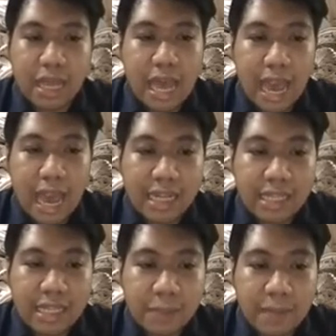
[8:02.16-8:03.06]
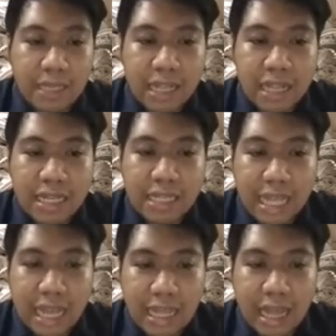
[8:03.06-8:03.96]
and is explicitly
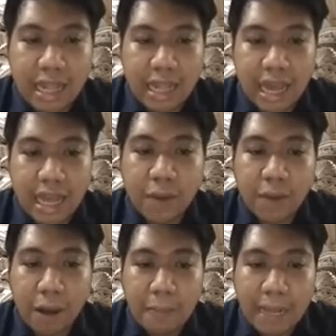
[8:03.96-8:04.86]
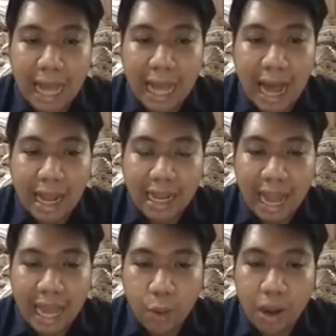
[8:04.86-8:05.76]
stated in Republic Act
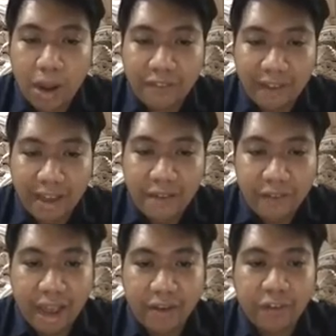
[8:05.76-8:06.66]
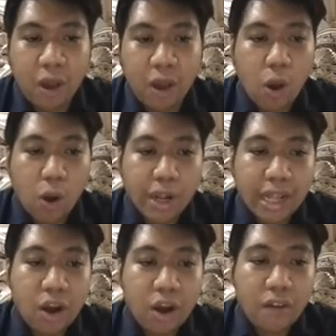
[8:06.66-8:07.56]
9155 or the
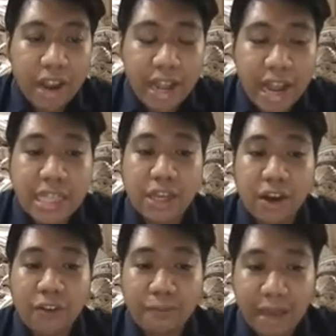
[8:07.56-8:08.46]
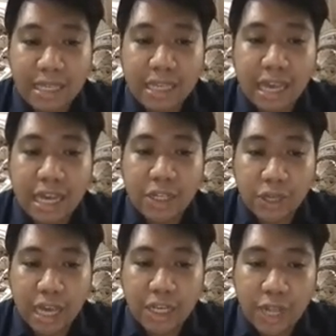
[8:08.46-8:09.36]
Governance of Basic
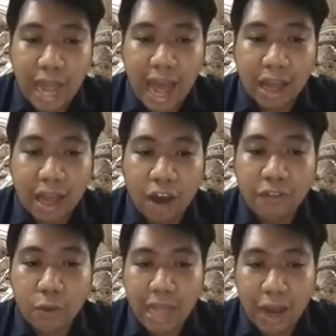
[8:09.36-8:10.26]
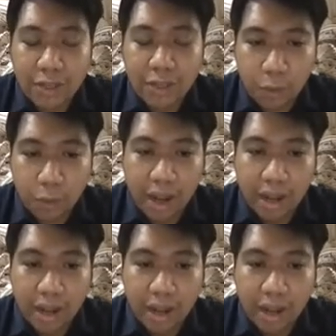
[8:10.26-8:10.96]
Education Act of 2001.